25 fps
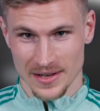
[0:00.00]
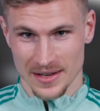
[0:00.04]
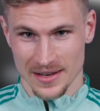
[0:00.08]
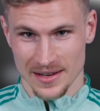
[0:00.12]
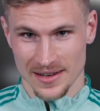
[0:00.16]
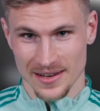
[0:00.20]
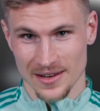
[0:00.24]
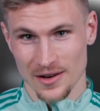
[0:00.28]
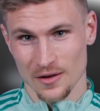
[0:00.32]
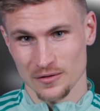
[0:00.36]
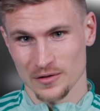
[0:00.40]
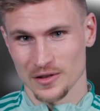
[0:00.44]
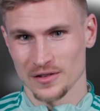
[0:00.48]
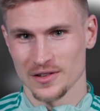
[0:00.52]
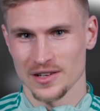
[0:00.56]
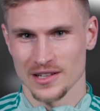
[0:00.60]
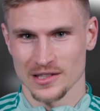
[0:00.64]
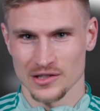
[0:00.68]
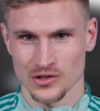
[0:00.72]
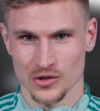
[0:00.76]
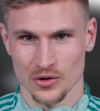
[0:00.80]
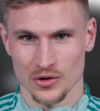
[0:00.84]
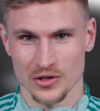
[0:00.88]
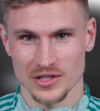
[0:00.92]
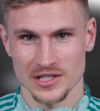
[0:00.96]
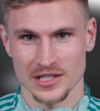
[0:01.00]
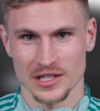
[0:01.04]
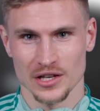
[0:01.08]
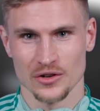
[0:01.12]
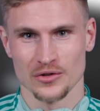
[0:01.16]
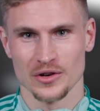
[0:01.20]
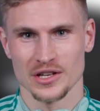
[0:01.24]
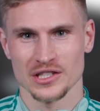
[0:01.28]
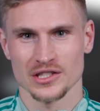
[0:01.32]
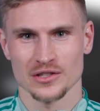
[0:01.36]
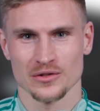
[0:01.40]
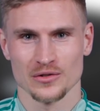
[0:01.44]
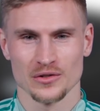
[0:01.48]
He often tells stories in the
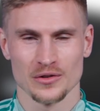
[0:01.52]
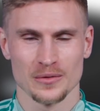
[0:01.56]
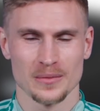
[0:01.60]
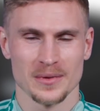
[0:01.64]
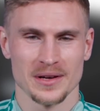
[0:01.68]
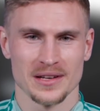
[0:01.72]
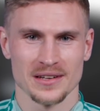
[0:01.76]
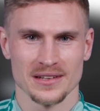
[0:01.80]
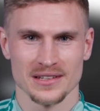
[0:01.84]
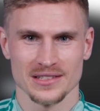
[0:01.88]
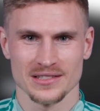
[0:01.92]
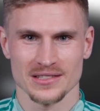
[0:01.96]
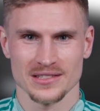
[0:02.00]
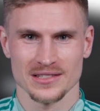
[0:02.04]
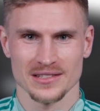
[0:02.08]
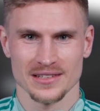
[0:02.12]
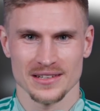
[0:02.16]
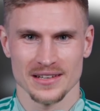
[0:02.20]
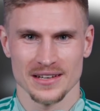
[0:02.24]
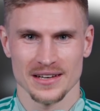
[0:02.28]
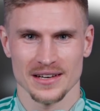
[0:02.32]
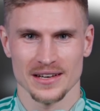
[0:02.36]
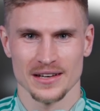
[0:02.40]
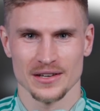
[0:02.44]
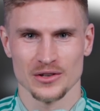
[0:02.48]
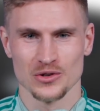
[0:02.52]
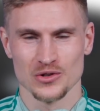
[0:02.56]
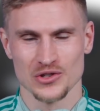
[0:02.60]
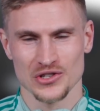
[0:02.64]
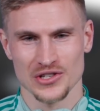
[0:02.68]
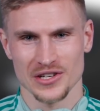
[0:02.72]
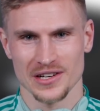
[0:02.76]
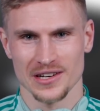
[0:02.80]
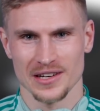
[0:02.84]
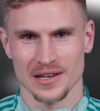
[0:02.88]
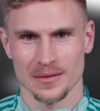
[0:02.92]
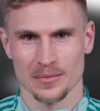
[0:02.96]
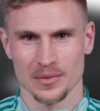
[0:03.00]
dressing room and it's
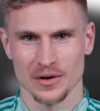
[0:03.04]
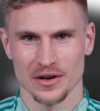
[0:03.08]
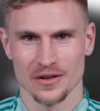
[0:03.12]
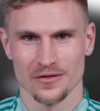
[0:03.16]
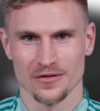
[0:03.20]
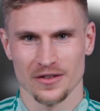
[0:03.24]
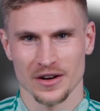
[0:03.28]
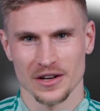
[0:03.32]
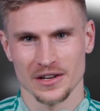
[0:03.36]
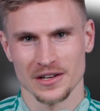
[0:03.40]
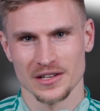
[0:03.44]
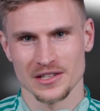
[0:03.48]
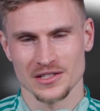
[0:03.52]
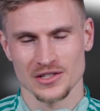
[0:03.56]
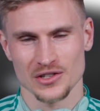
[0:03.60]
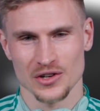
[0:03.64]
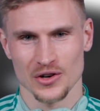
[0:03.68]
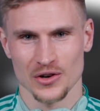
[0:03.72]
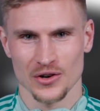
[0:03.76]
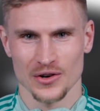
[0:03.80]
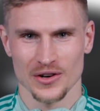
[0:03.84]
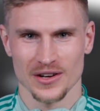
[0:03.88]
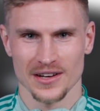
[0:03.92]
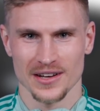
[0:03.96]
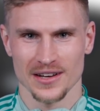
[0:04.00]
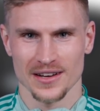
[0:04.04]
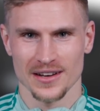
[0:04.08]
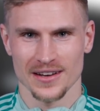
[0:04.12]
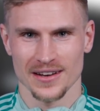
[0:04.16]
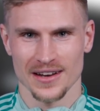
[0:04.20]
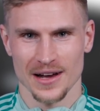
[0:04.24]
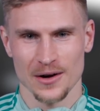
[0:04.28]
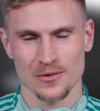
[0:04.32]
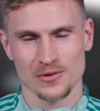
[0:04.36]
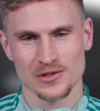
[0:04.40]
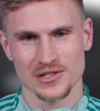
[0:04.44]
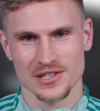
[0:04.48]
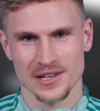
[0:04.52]
usually pretty funny, so
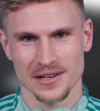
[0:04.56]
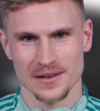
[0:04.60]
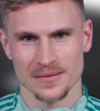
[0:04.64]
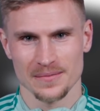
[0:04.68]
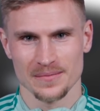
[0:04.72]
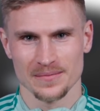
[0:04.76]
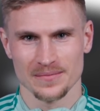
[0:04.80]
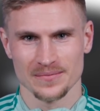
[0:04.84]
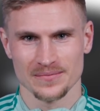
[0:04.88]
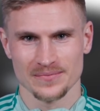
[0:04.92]
I will say him.